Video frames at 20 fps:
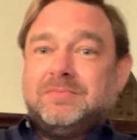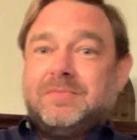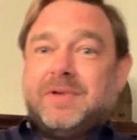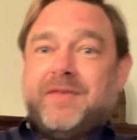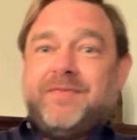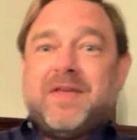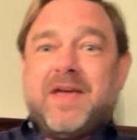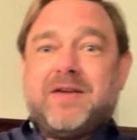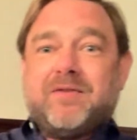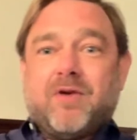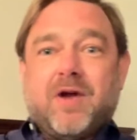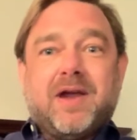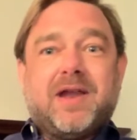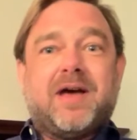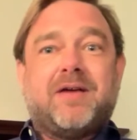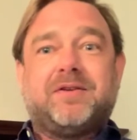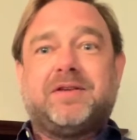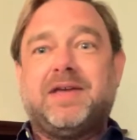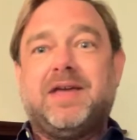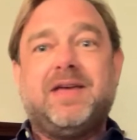And they cried
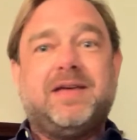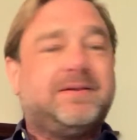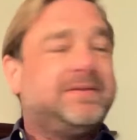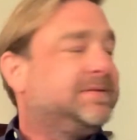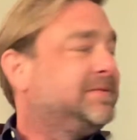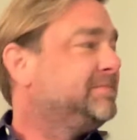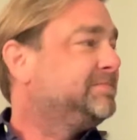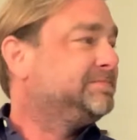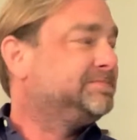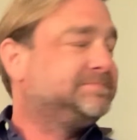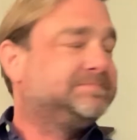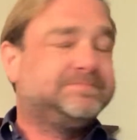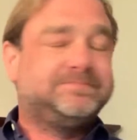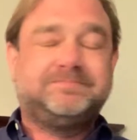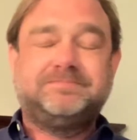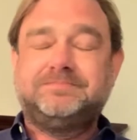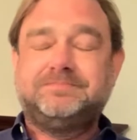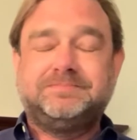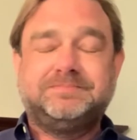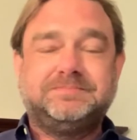out again,
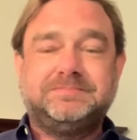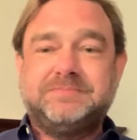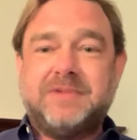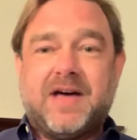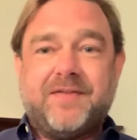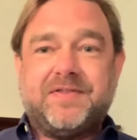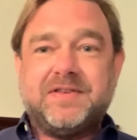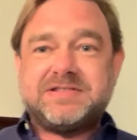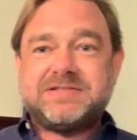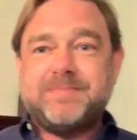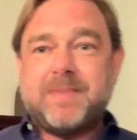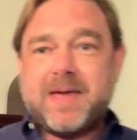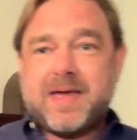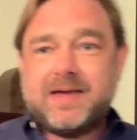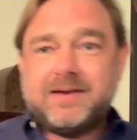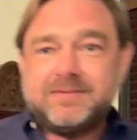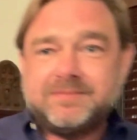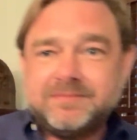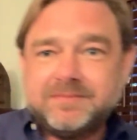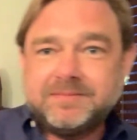Not this
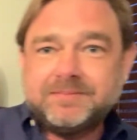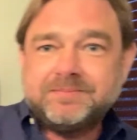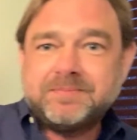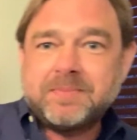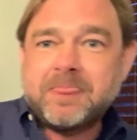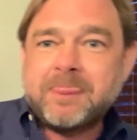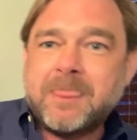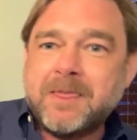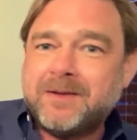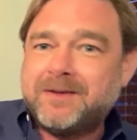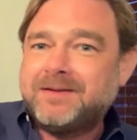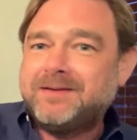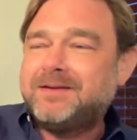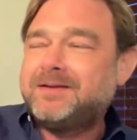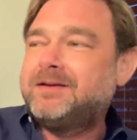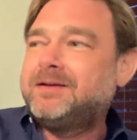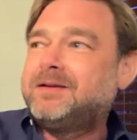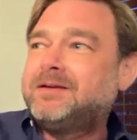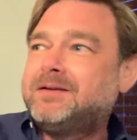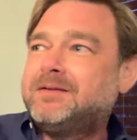man
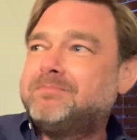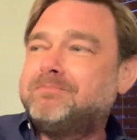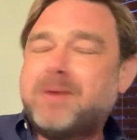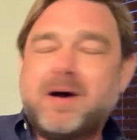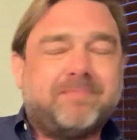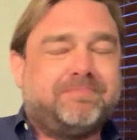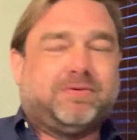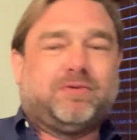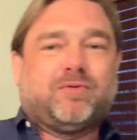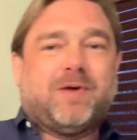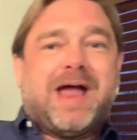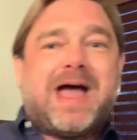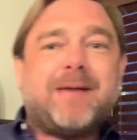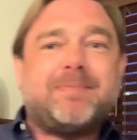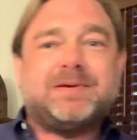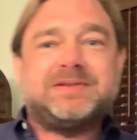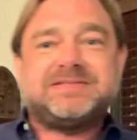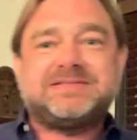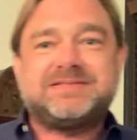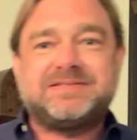but
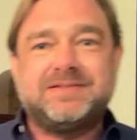Barabbas.